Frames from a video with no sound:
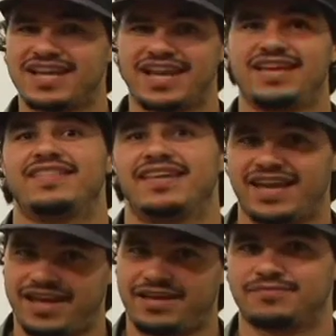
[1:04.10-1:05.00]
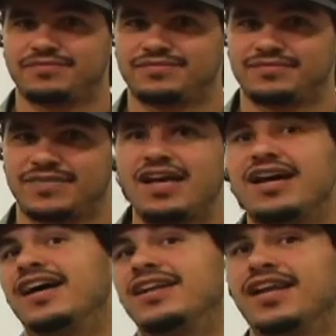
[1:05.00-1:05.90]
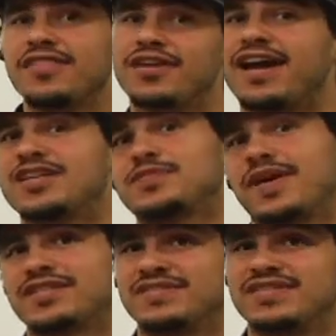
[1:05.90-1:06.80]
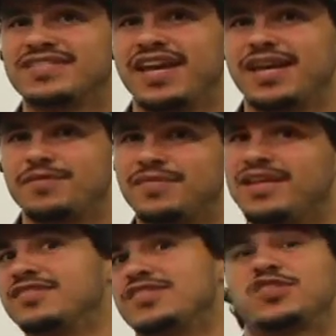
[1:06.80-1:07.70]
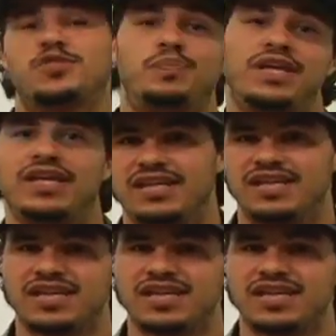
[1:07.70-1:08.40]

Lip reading: stay in the game. Another aspect of this game is speed.